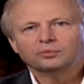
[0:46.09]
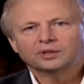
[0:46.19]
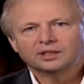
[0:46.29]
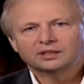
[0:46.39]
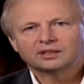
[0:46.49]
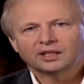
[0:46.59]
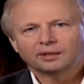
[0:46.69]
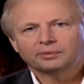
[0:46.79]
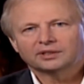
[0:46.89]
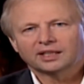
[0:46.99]
we did set
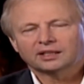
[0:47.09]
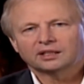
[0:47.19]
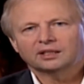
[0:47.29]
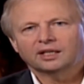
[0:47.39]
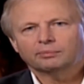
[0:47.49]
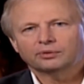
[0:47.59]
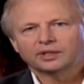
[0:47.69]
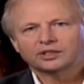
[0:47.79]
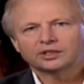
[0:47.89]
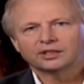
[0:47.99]
up a technical
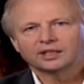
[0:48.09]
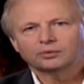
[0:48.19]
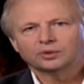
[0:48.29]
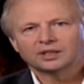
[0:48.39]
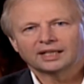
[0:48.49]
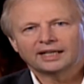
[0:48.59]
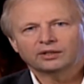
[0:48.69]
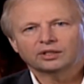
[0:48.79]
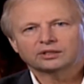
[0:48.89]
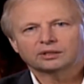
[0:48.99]
operation that
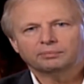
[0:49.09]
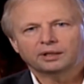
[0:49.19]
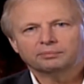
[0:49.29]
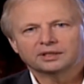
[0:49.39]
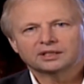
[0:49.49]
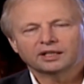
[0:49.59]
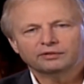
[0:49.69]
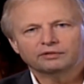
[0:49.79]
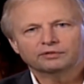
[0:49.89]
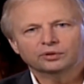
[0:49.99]
allowed us to pump these
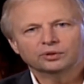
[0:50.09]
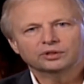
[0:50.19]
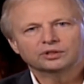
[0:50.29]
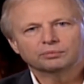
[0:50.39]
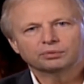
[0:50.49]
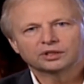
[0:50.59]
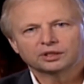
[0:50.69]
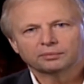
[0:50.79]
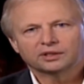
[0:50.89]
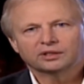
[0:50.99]
heavy fluids and
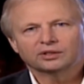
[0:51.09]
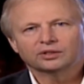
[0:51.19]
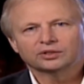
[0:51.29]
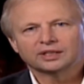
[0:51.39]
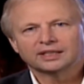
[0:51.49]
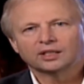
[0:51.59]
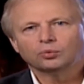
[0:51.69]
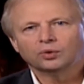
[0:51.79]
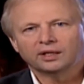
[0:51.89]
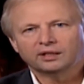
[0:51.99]
bridging materials into the
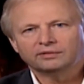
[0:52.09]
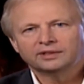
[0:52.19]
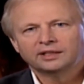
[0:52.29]
well.